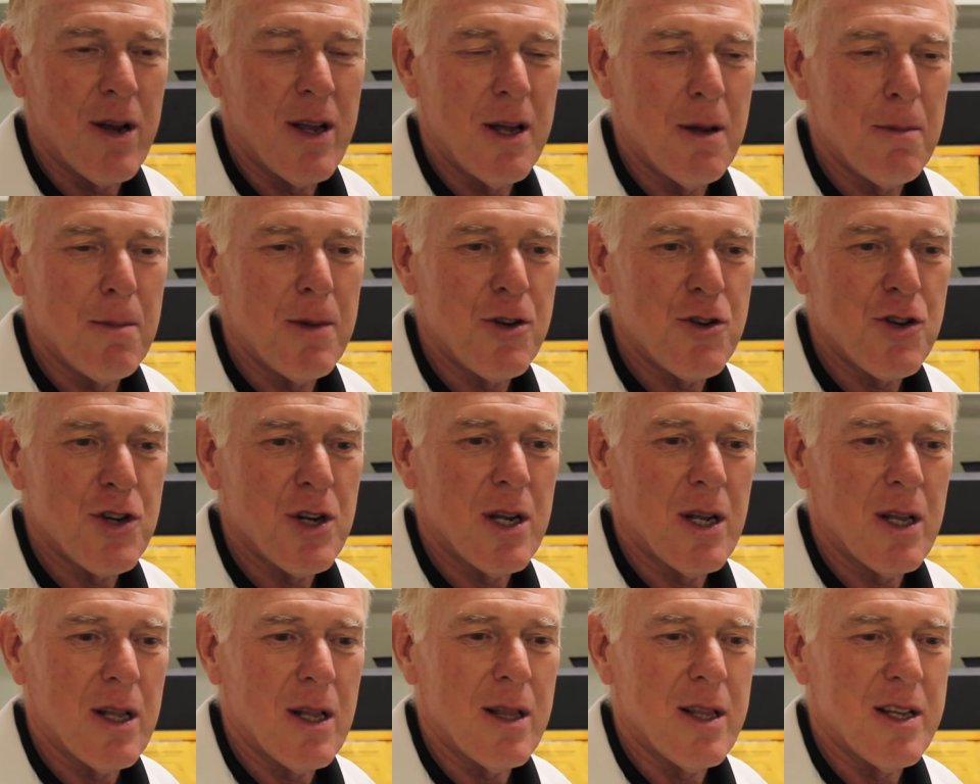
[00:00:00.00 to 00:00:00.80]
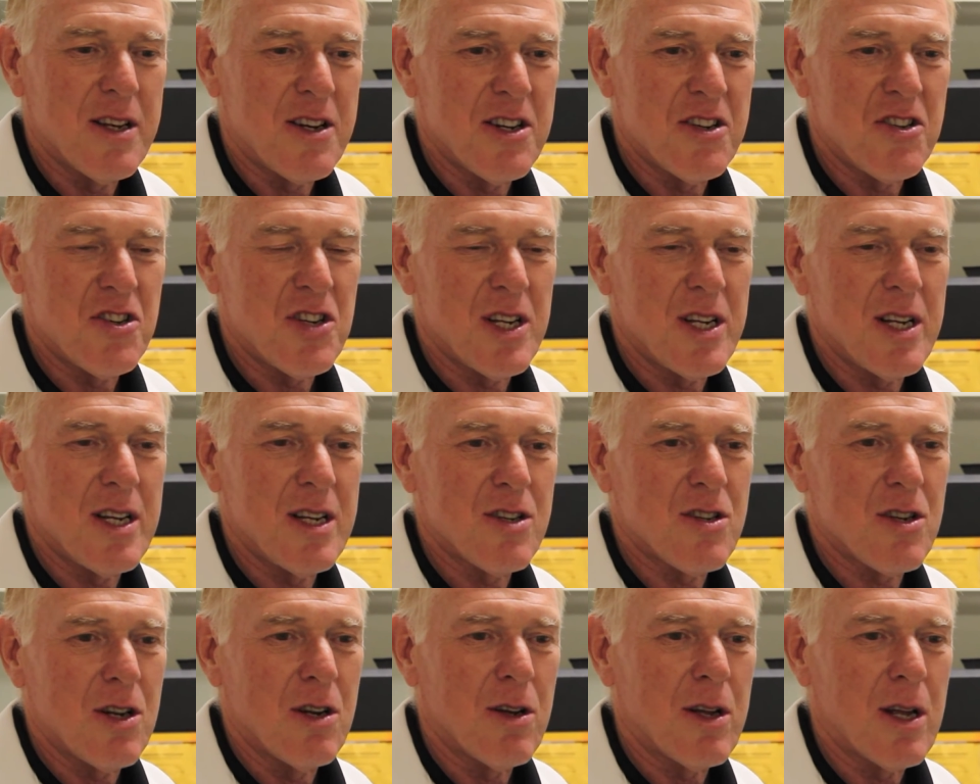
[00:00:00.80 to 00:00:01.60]
imaging the
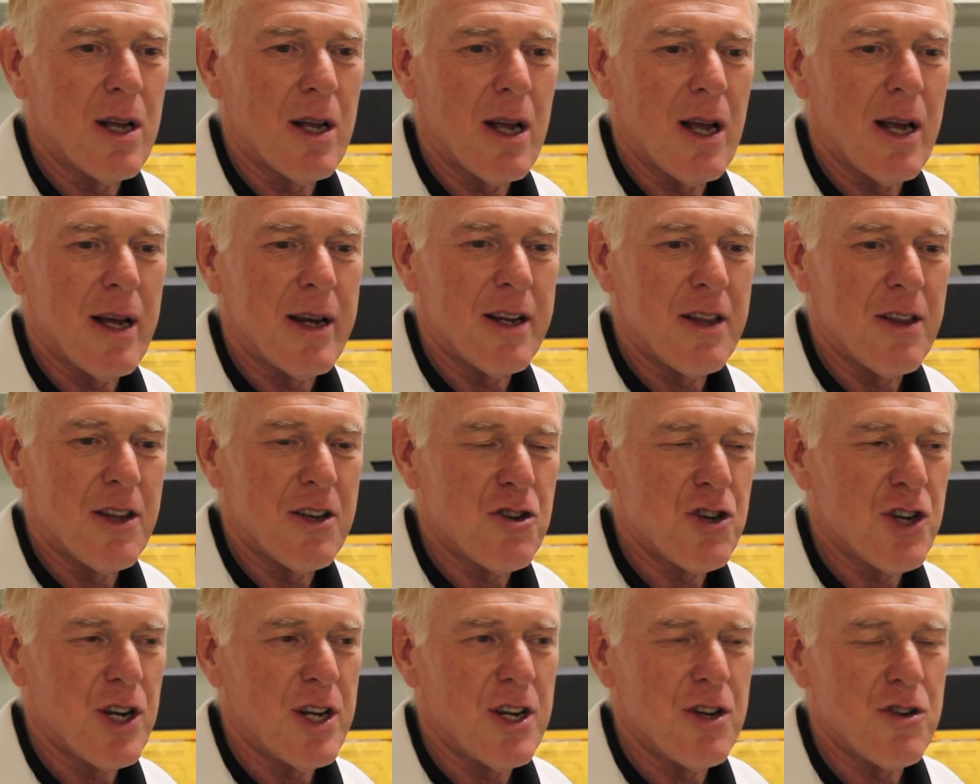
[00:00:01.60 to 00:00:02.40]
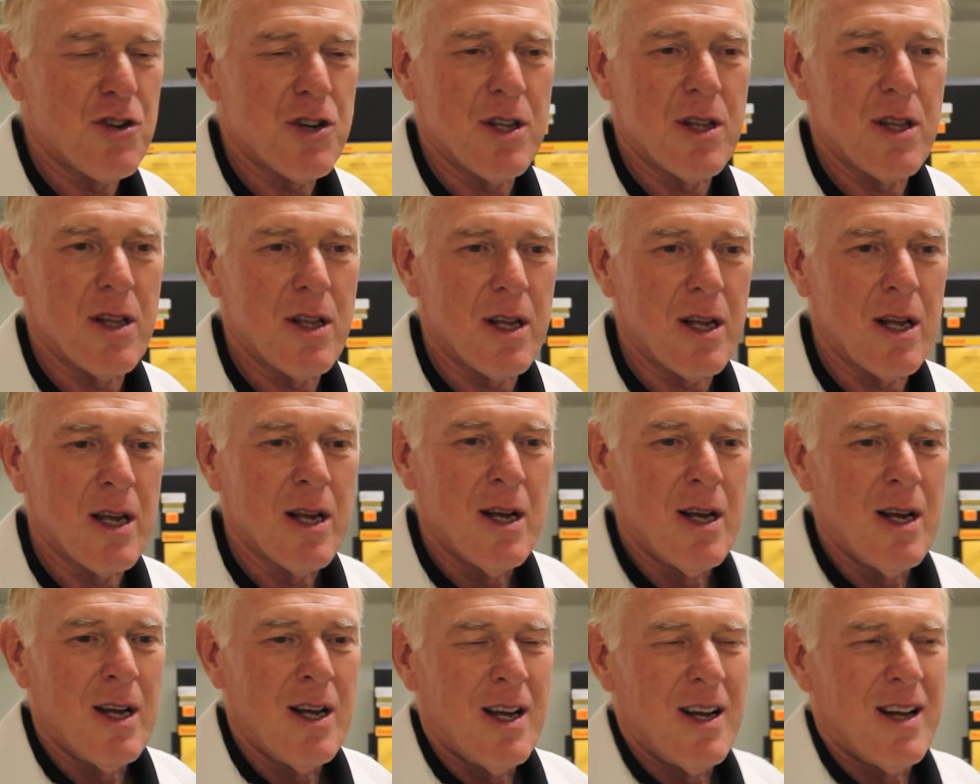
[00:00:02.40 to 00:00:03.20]
disease, looking at the change in the
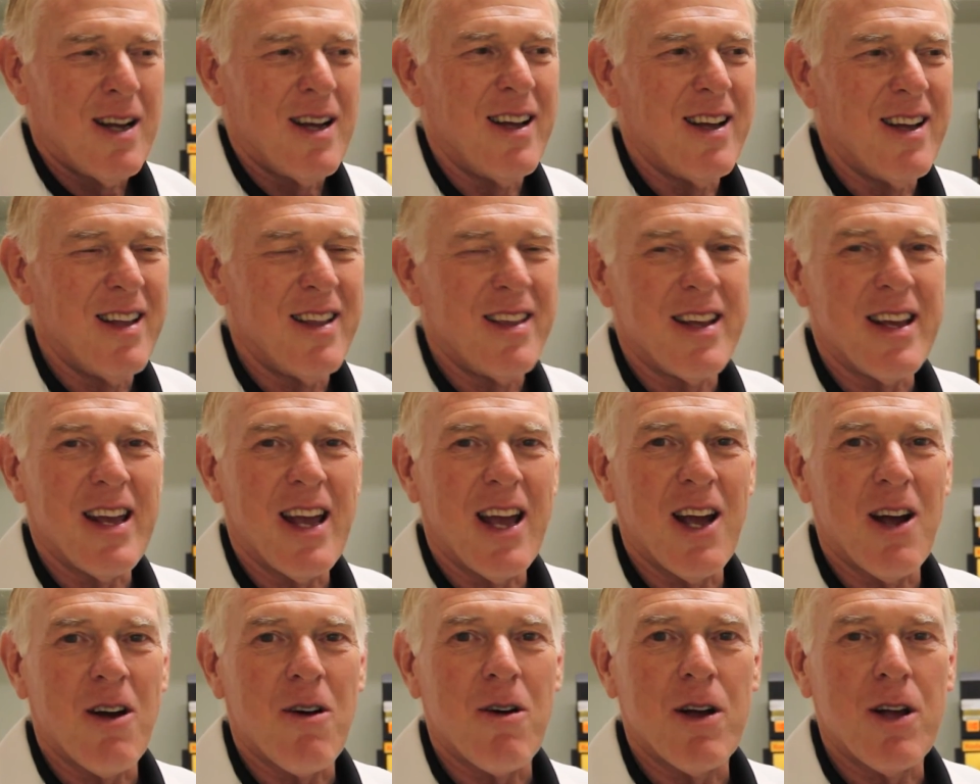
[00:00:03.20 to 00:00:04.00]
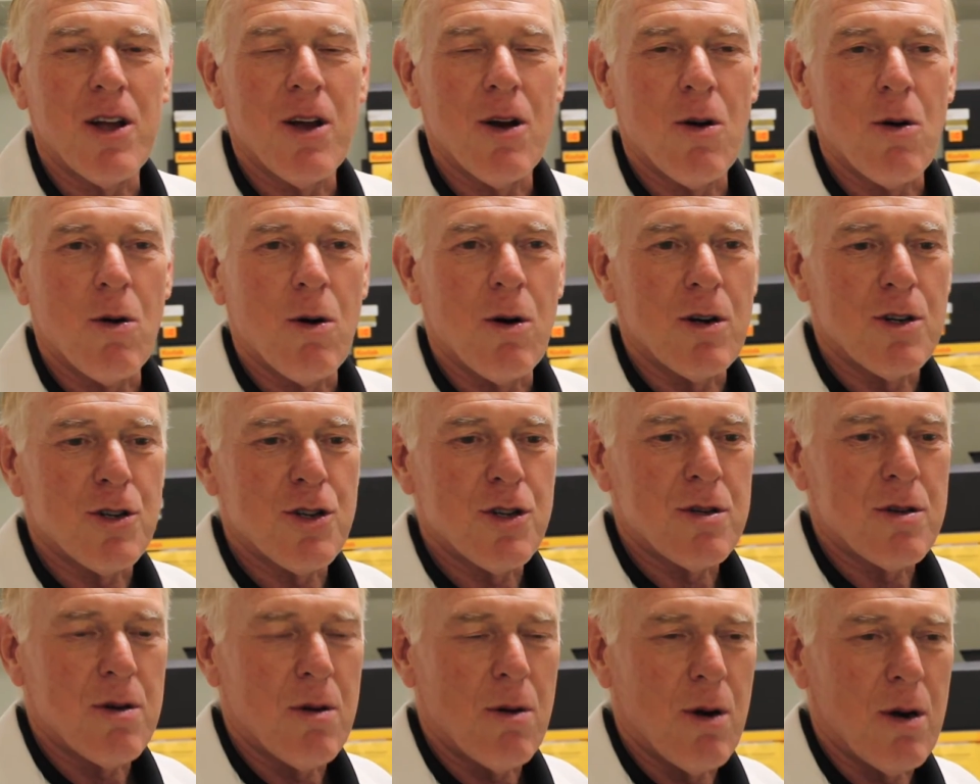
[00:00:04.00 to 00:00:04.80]
in the area or
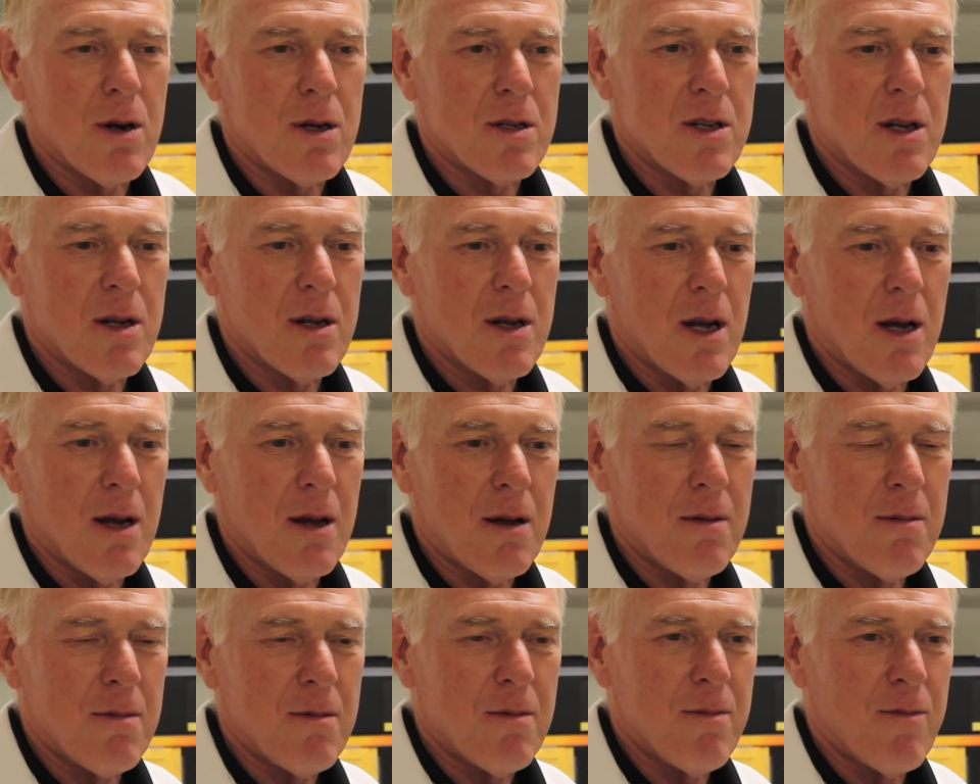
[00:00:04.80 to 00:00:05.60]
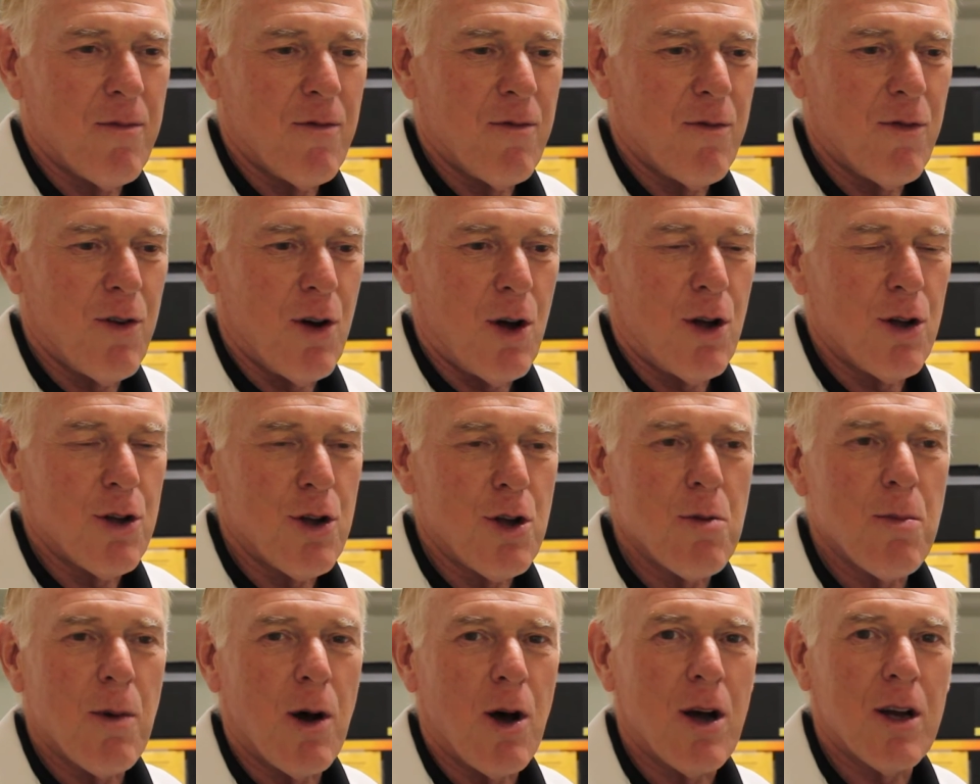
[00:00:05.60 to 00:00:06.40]
or uh,
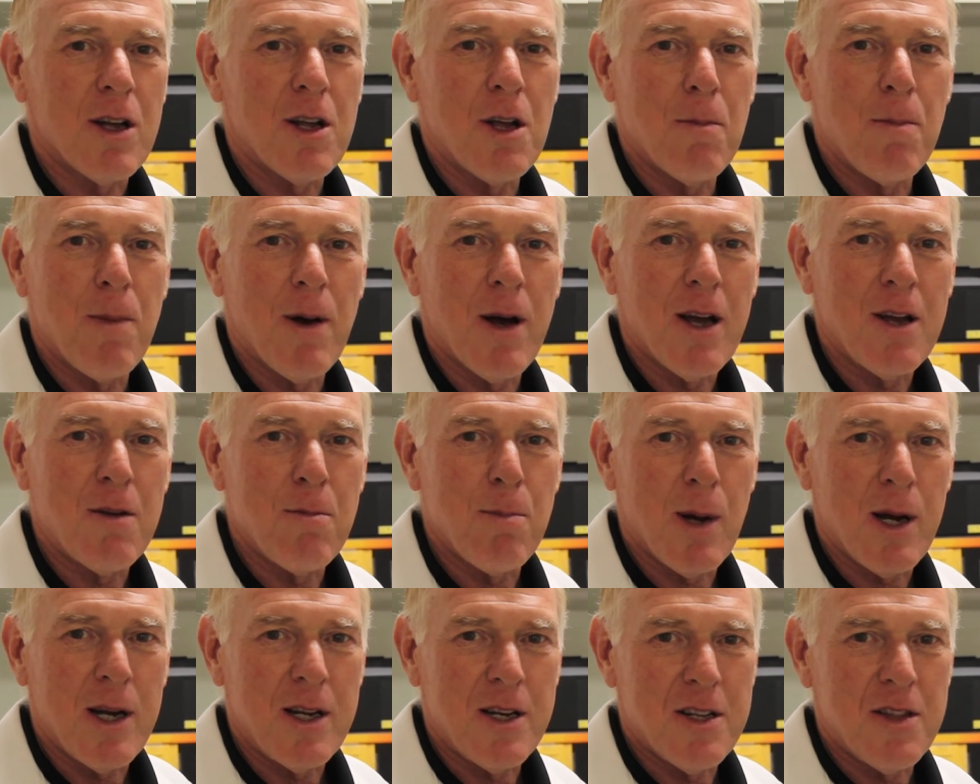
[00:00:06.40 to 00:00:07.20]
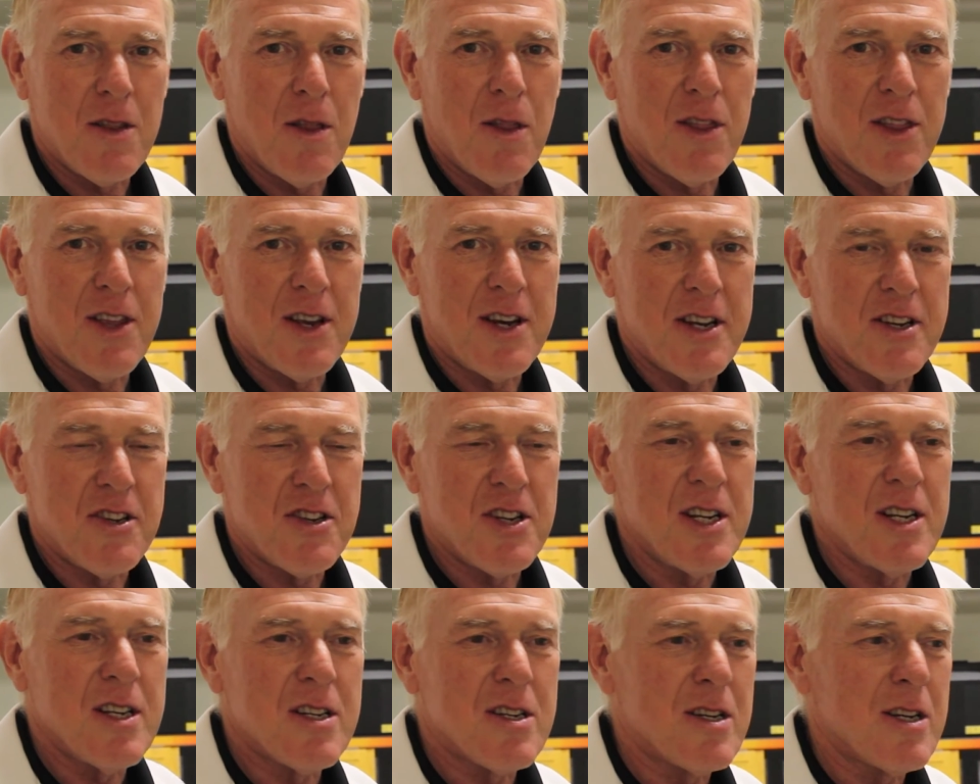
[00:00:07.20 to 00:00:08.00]
volume occupied by the, the
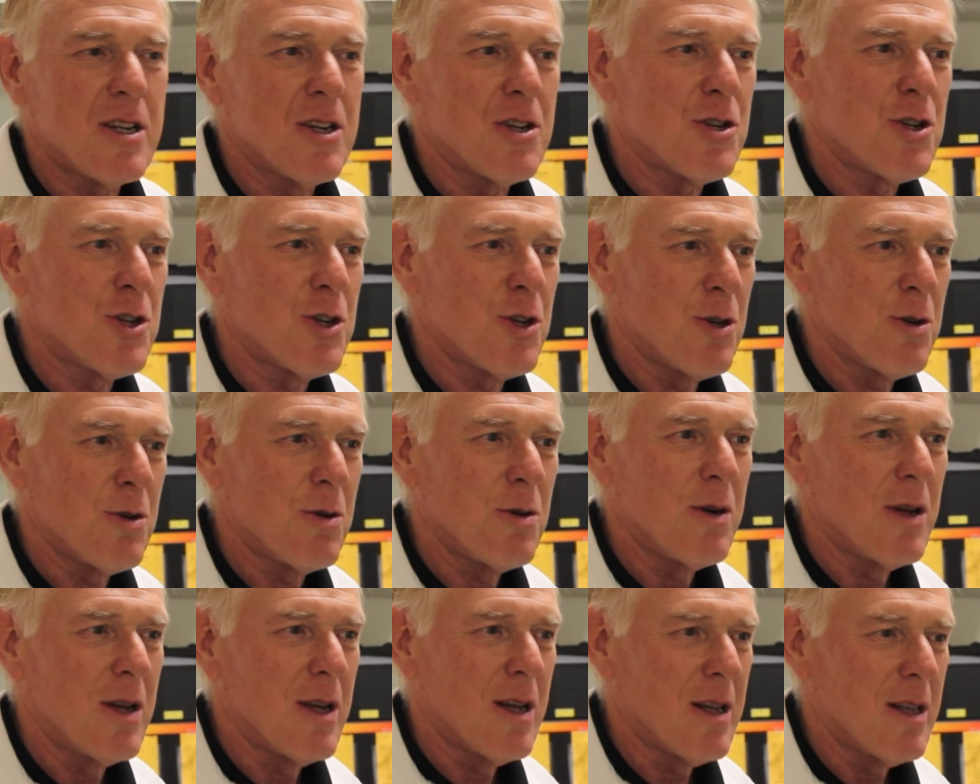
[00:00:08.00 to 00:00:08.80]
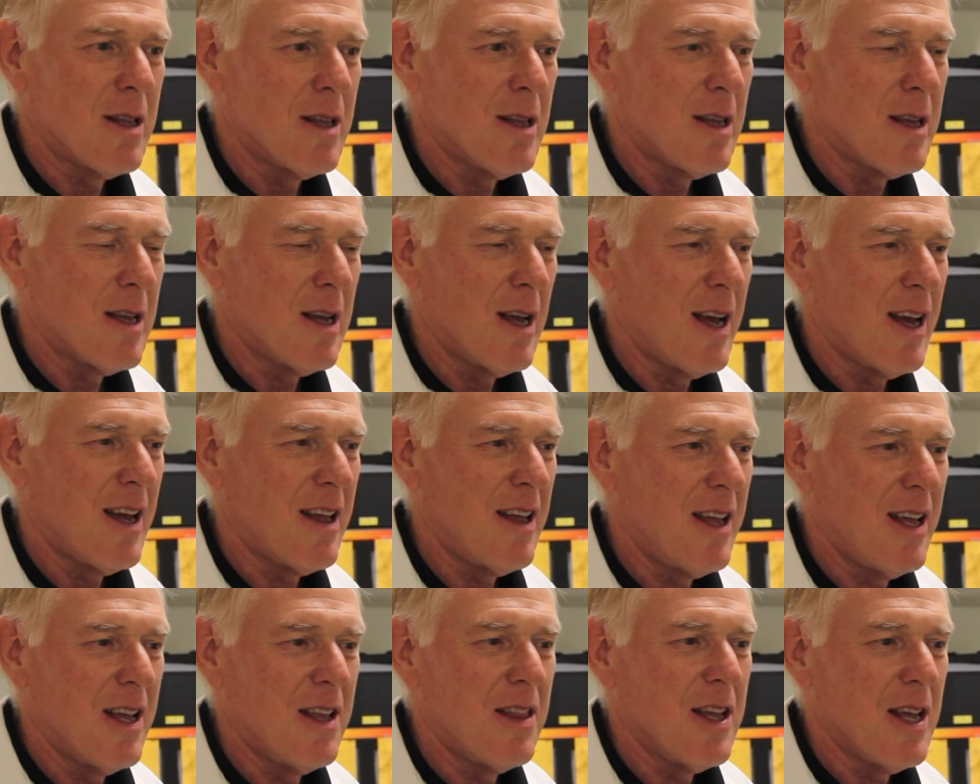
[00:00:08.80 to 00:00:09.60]
tissue in the
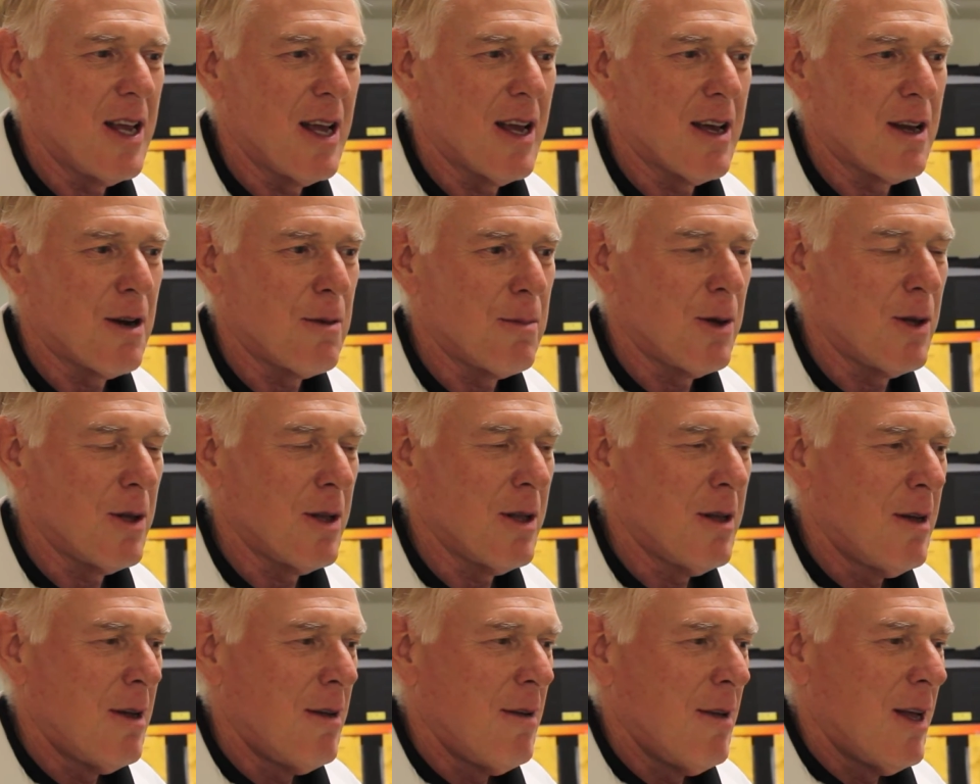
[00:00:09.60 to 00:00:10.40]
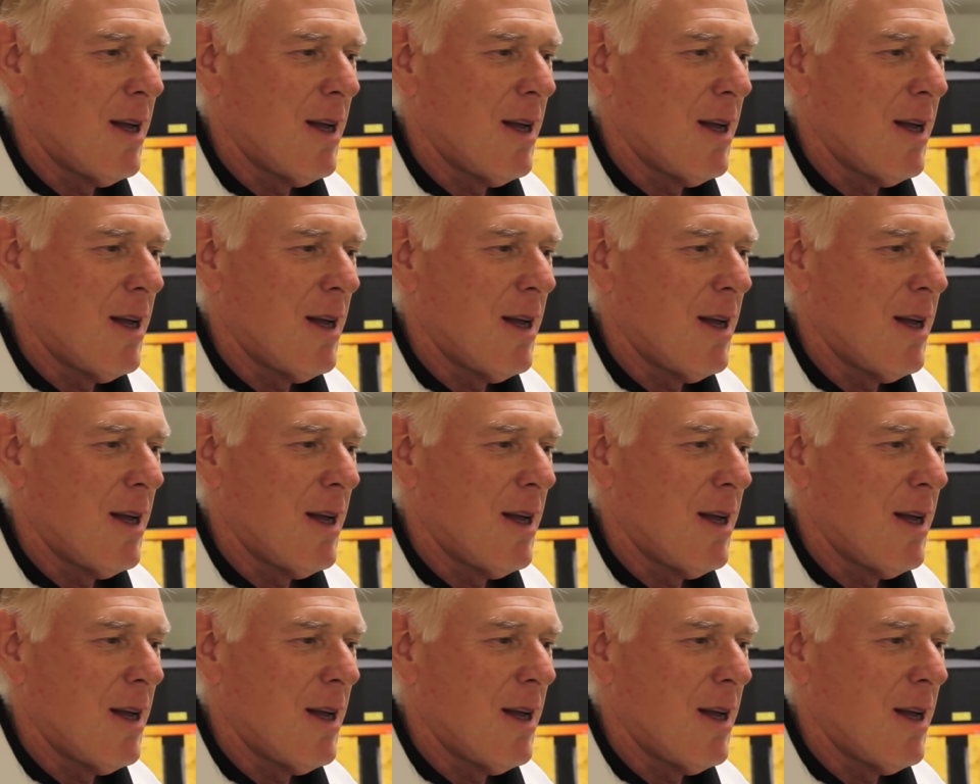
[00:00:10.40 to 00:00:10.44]
in the animal,